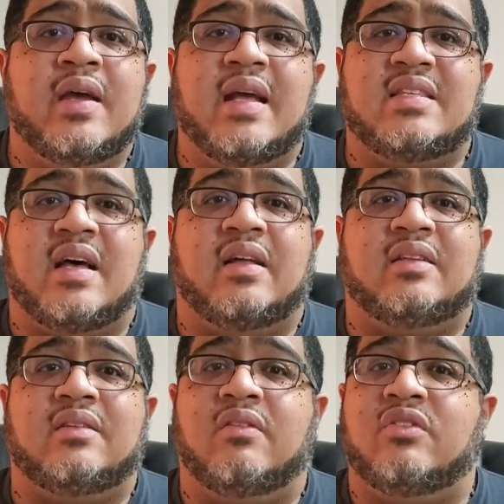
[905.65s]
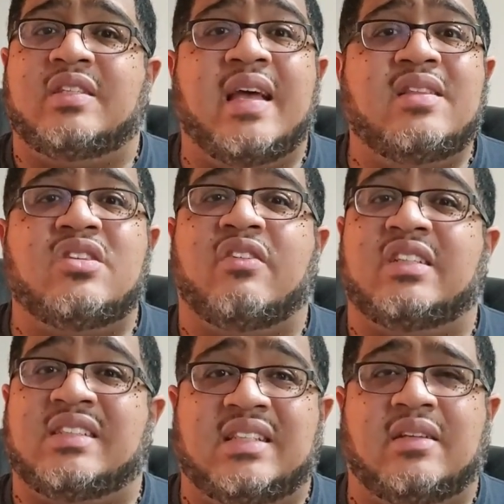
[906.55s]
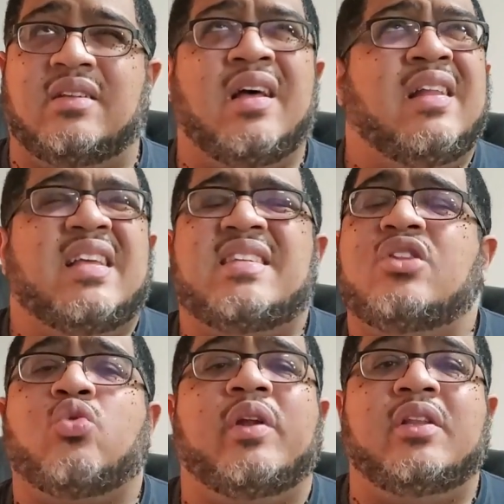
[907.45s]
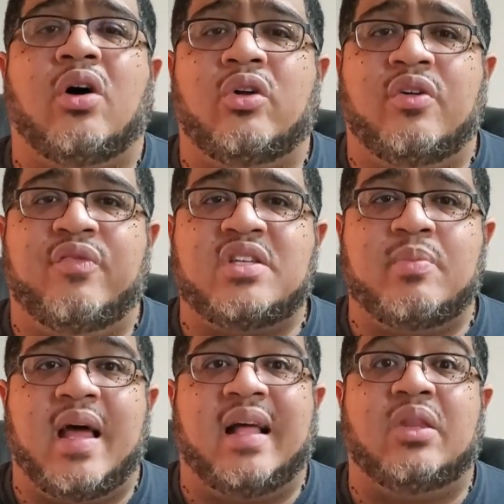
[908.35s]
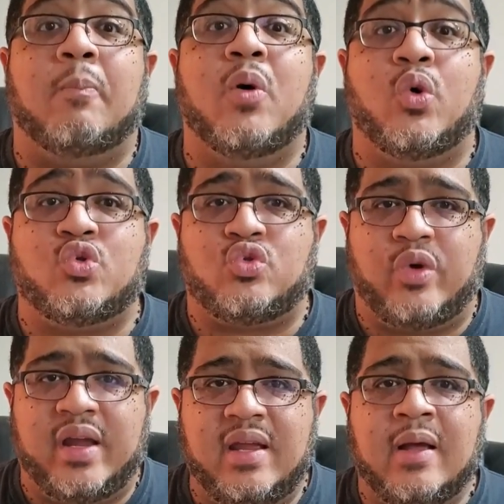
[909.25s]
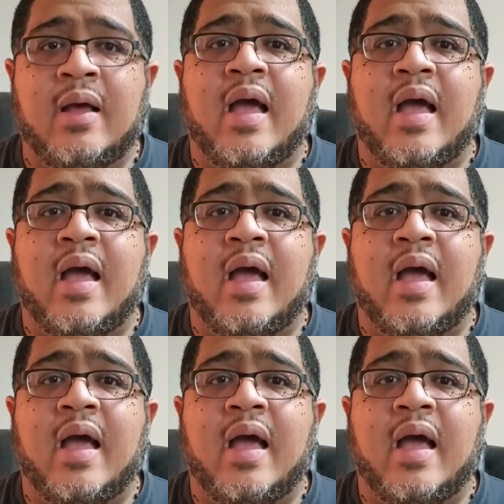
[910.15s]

It's a ten to let's say twenty dollar investment at the most, right?